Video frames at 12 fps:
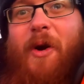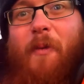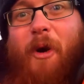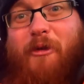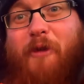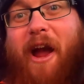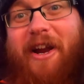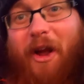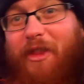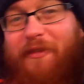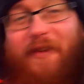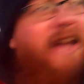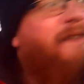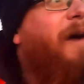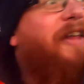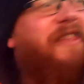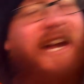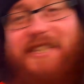We're right on the flight
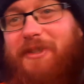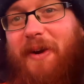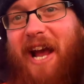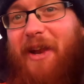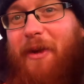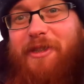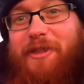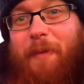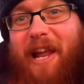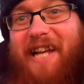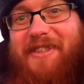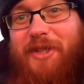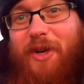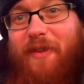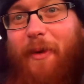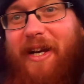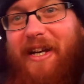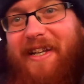path here, so we'll get loads of planes over
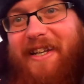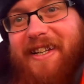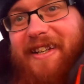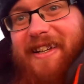with.